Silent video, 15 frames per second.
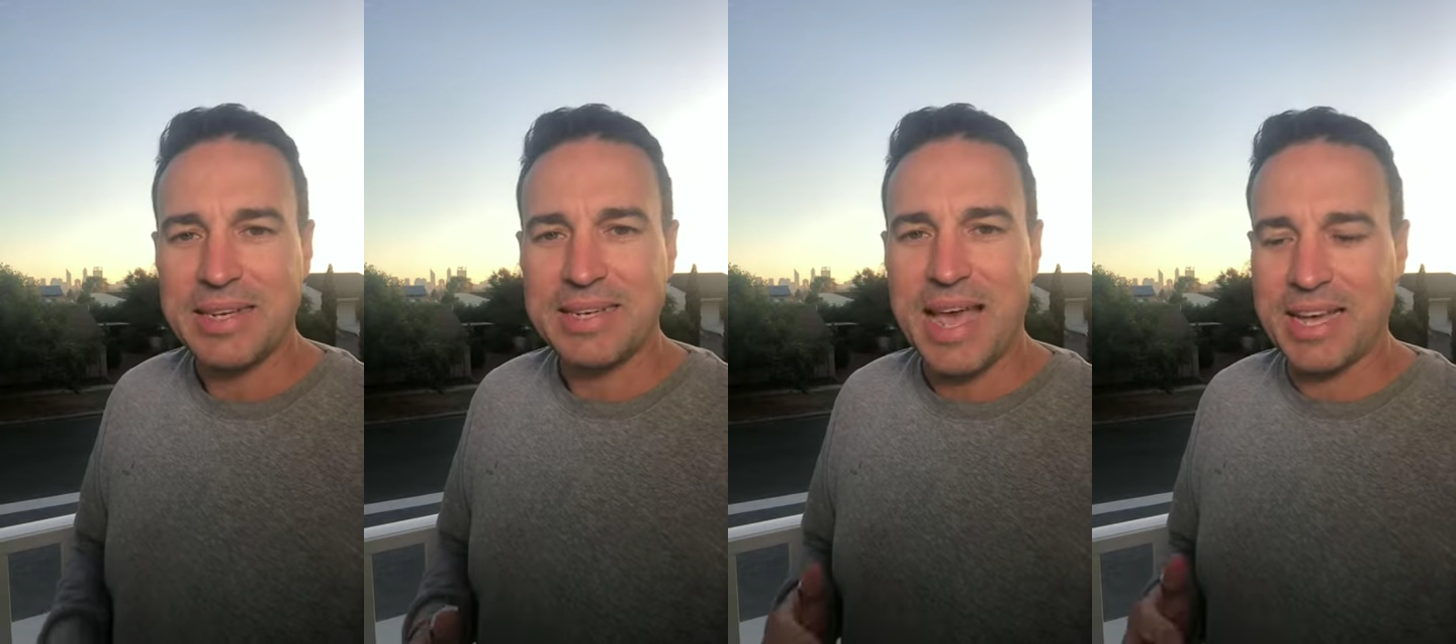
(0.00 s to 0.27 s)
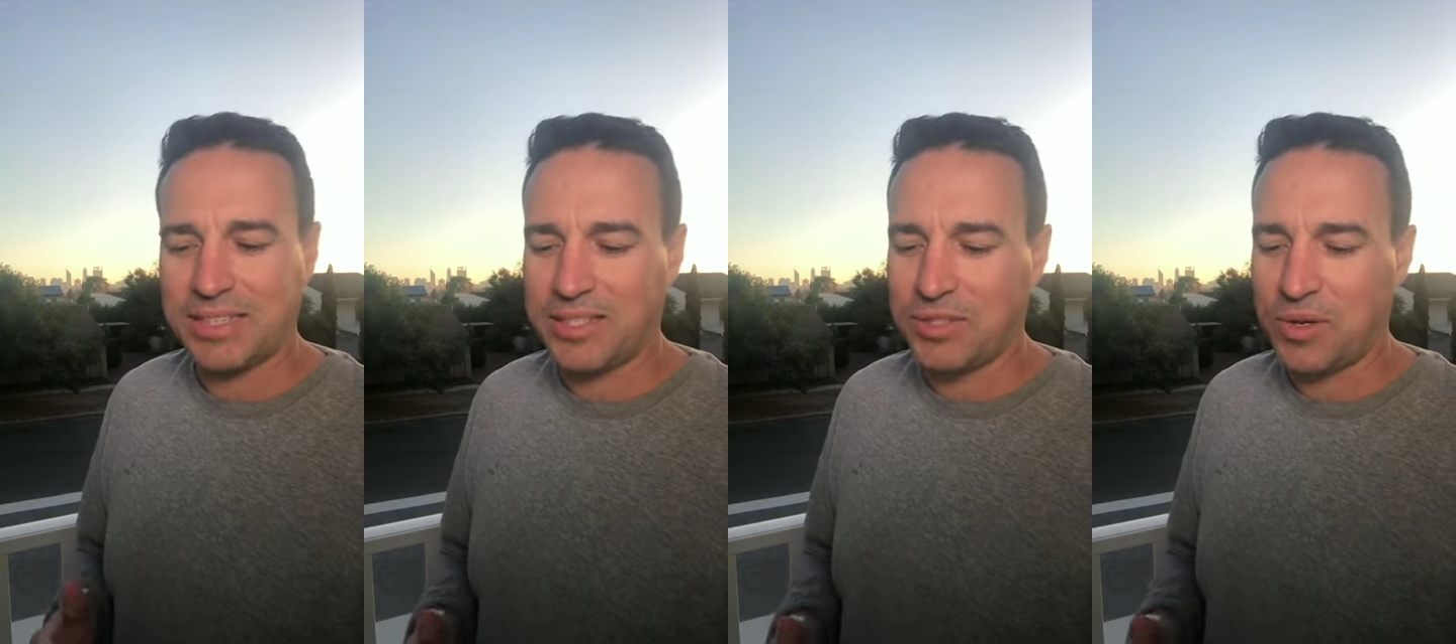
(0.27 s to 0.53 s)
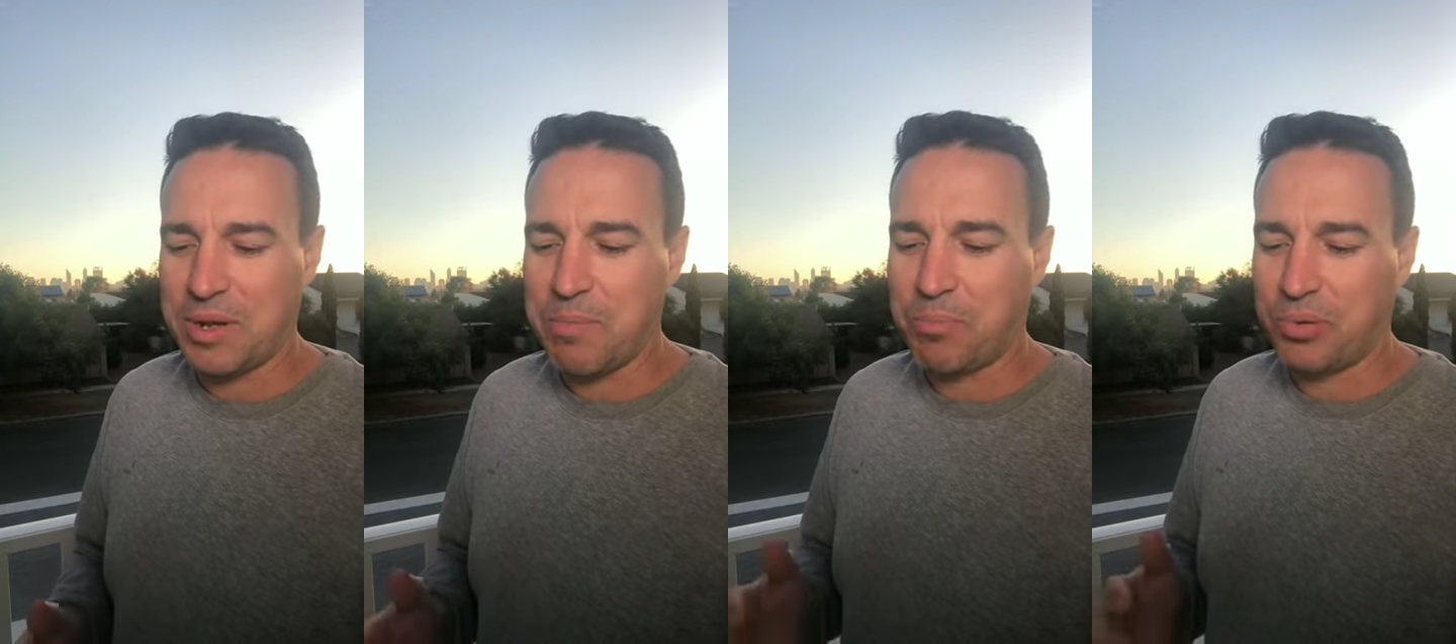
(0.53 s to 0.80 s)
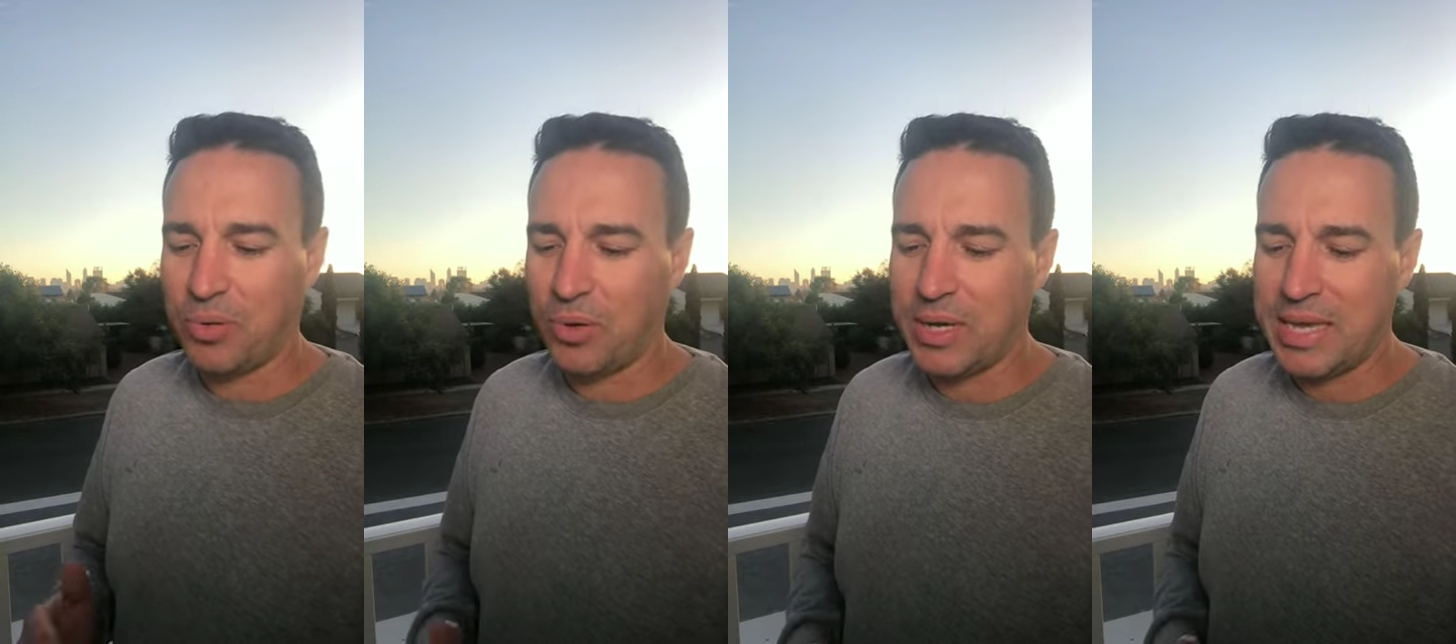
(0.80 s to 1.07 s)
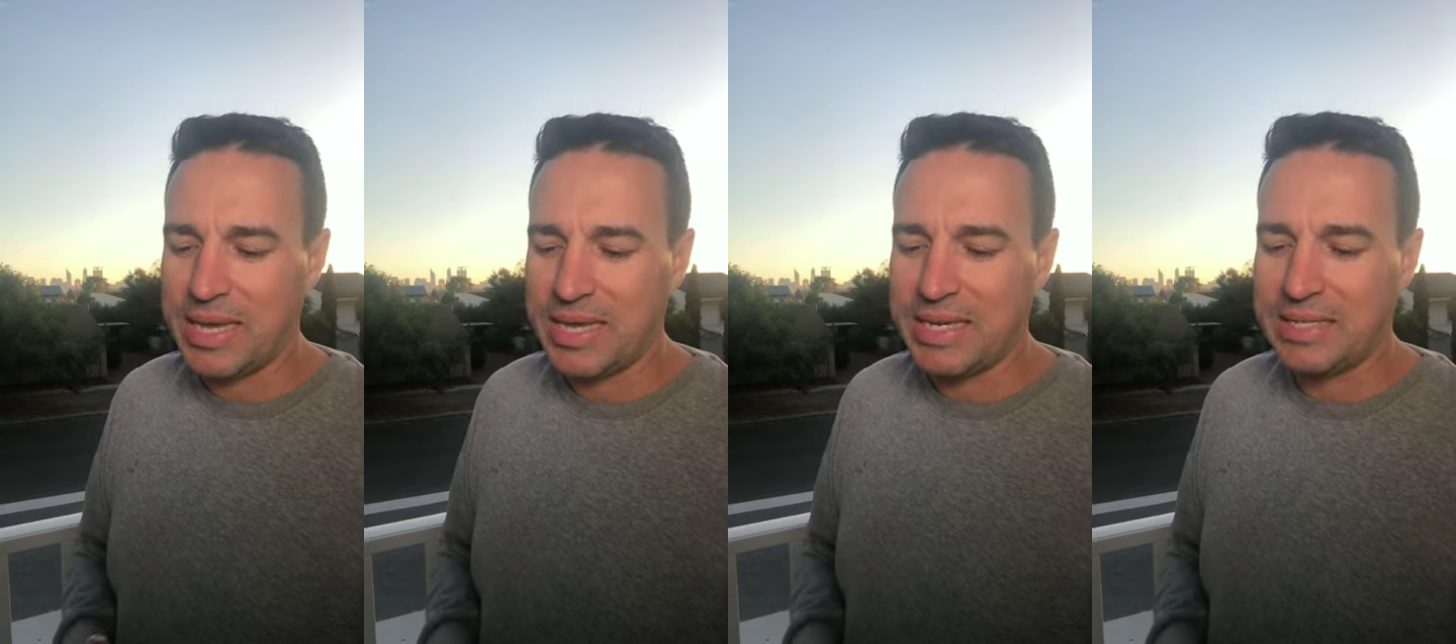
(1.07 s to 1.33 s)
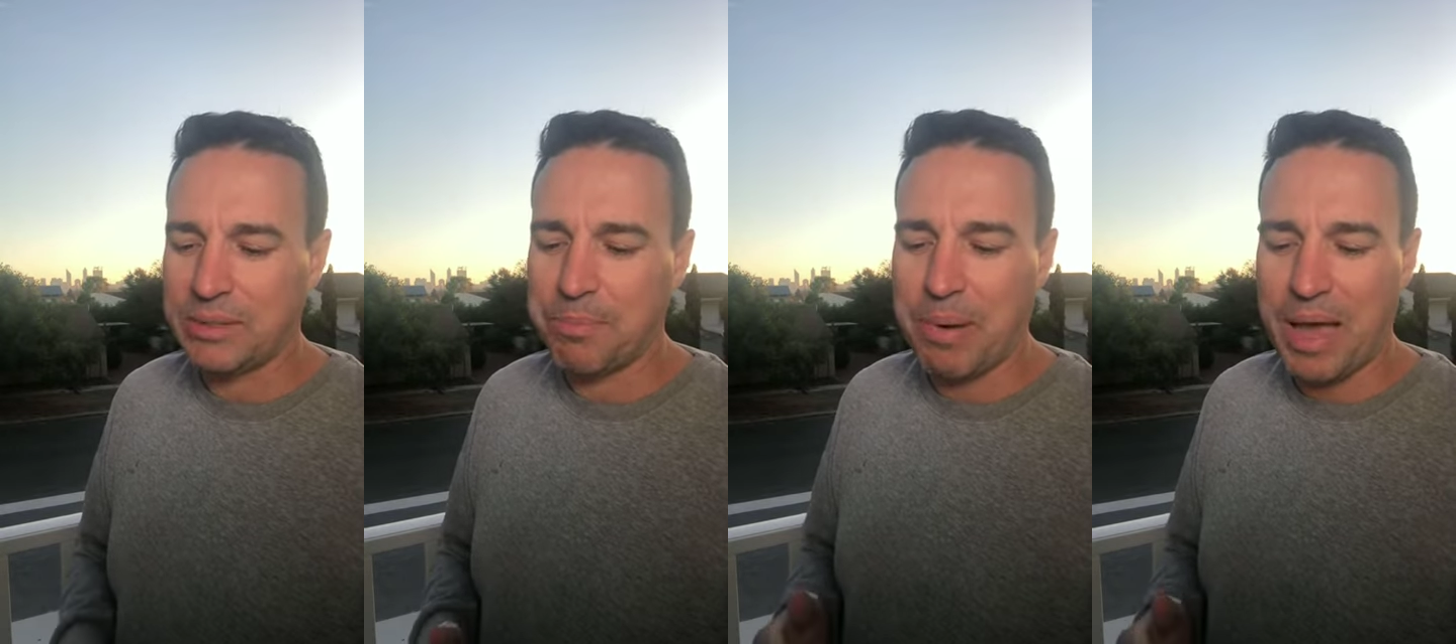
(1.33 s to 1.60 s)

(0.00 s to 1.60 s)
Taxes on employees'